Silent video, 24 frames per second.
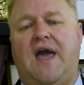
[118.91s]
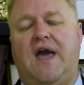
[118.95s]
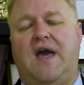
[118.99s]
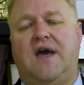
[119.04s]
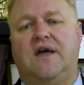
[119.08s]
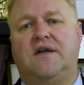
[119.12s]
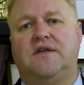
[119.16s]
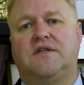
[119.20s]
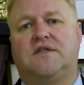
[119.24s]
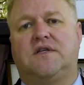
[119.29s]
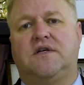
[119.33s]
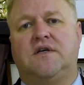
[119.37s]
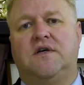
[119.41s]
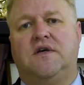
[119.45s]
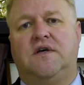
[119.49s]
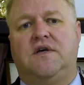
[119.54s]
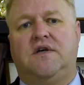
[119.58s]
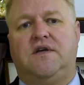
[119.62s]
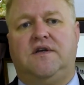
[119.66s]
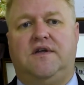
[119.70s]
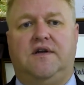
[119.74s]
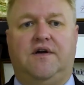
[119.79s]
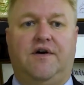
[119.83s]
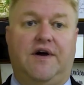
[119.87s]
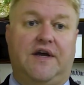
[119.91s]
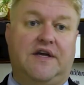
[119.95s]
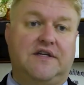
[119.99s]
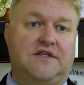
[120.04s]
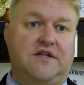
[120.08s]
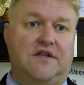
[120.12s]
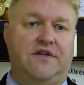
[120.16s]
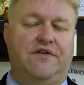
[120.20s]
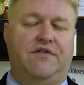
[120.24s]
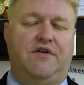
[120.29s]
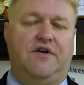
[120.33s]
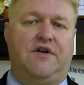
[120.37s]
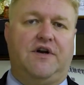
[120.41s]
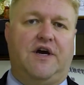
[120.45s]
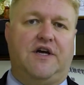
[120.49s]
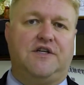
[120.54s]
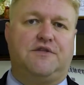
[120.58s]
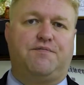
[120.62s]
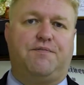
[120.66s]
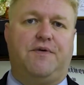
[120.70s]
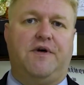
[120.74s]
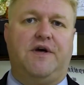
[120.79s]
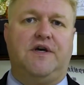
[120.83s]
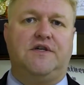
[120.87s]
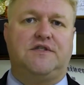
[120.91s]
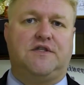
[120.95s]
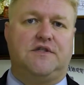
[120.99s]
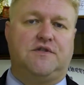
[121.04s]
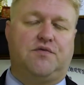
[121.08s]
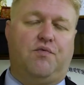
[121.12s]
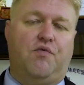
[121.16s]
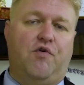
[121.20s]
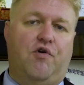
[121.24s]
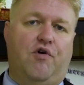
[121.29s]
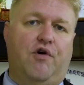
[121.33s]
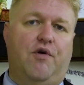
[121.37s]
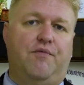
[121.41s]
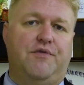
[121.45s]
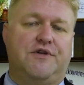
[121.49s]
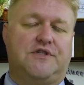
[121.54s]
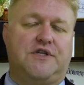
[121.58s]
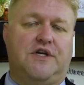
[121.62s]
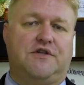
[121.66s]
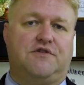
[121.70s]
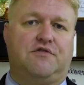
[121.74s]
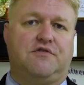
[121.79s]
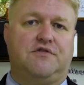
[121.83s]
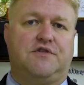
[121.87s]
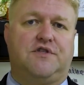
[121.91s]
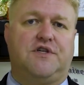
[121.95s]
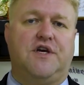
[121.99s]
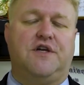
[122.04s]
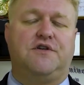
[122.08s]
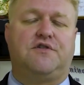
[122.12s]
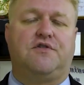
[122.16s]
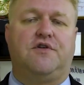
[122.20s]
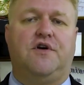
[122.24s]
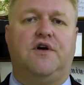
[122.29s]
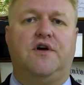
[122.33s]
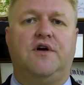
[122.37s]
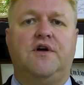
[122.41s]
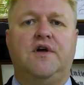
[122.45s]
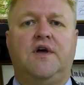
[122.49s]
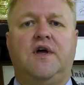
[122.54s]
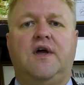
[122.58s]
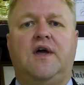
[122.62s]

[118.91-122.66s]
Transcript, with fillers: and you know, I get to live in a nice place, it's warm, et cetera, et cetera.